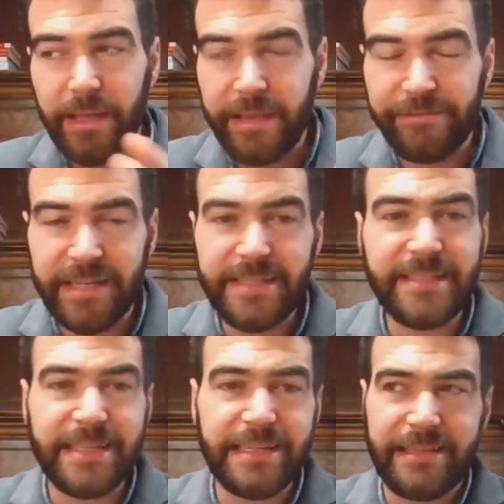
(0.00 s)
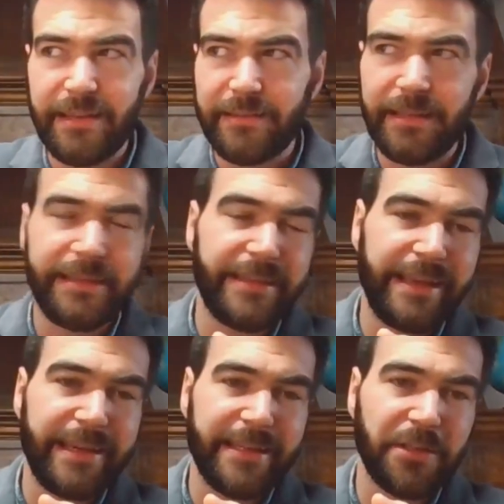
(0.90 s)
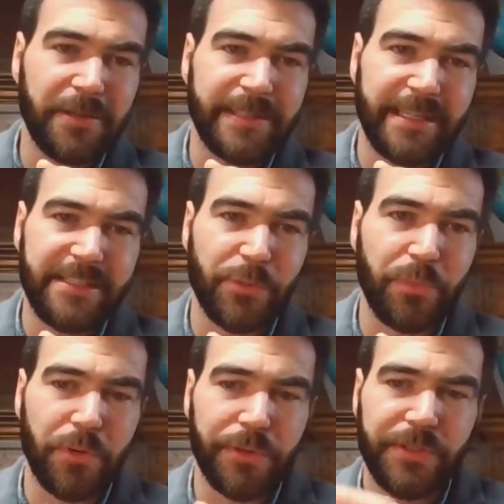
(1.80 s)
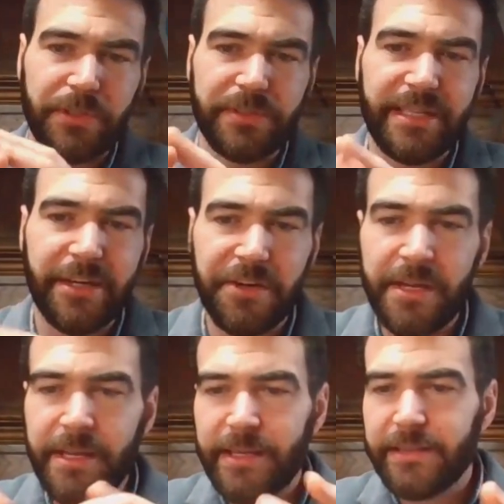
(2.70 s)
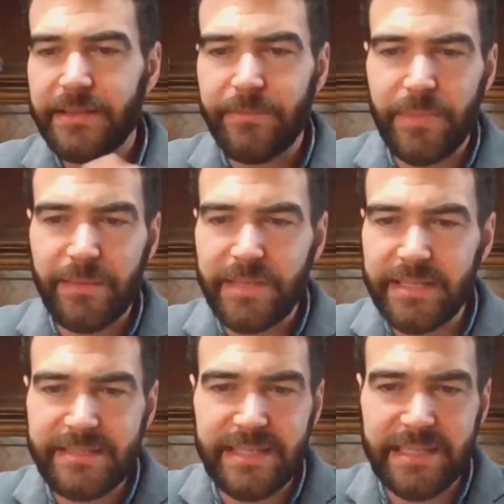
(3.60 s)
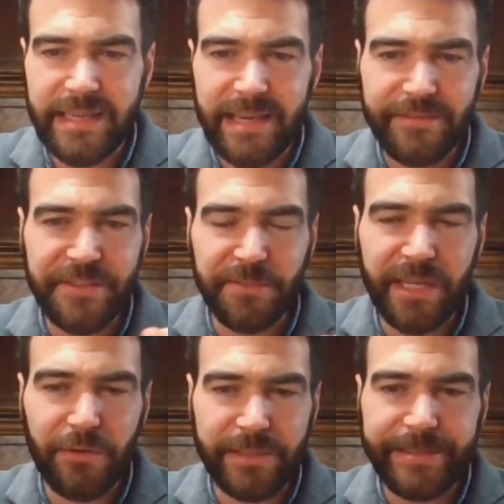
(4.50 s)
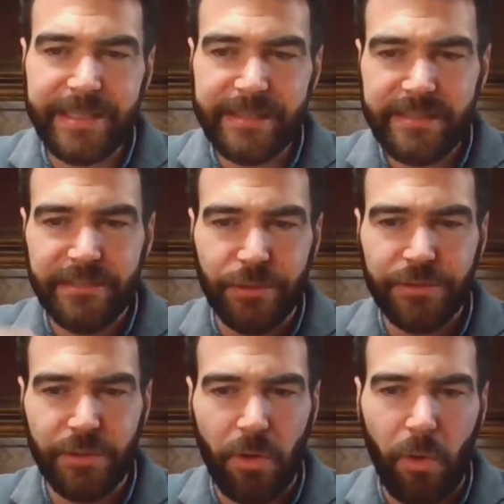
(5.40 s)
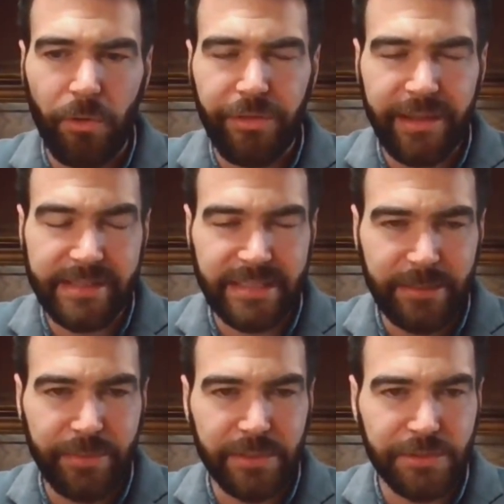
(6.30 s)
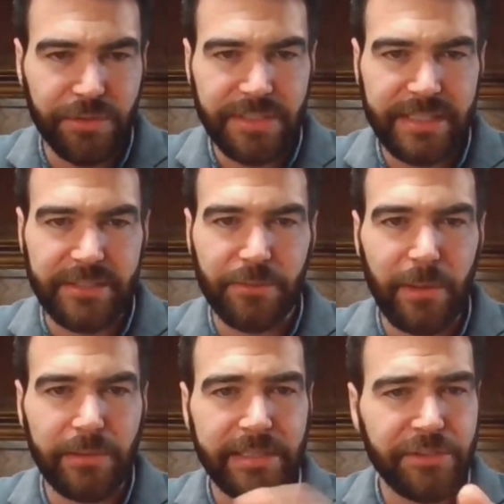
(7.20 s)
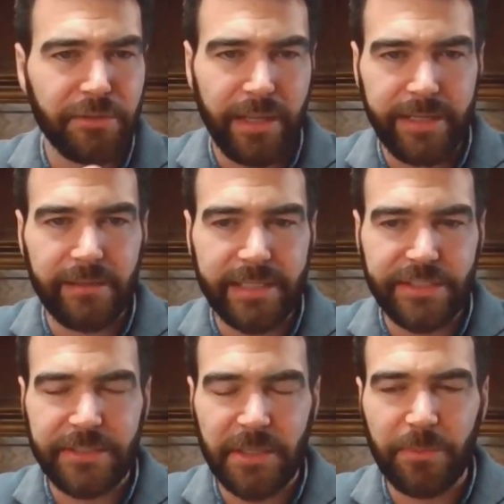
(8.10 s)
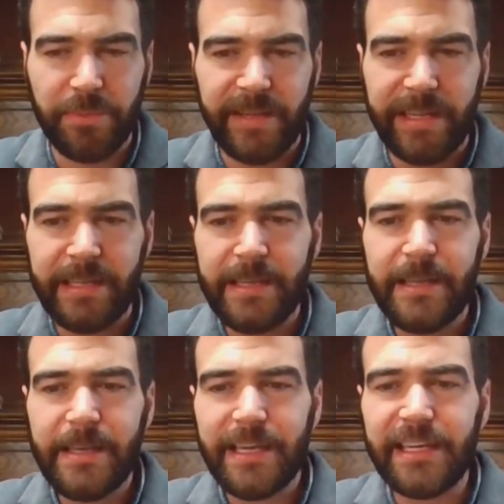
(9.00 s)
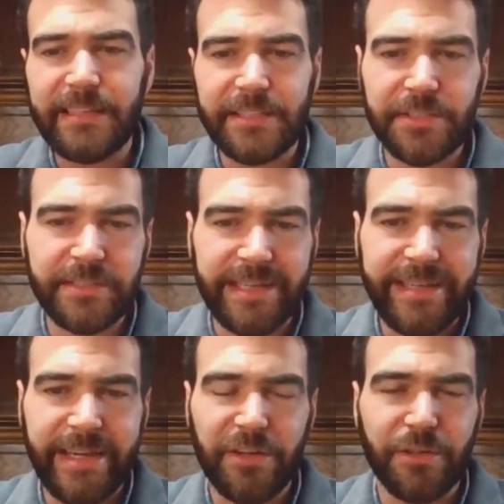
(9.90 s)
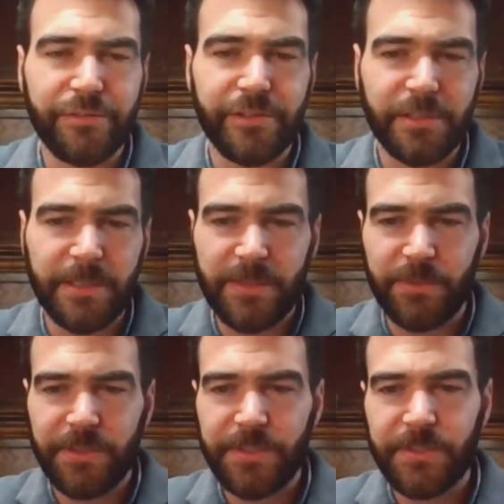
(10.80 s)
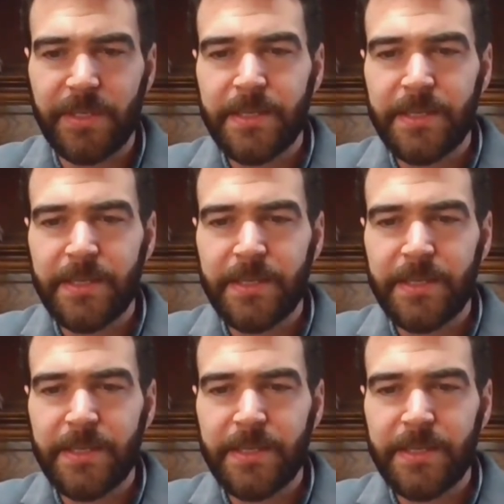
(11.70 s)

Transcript: If they see that they can contact support on there, maybe they see they have some guarantees. Those are all things that build trust as well, that you're like a legit company and that you take care of your customers.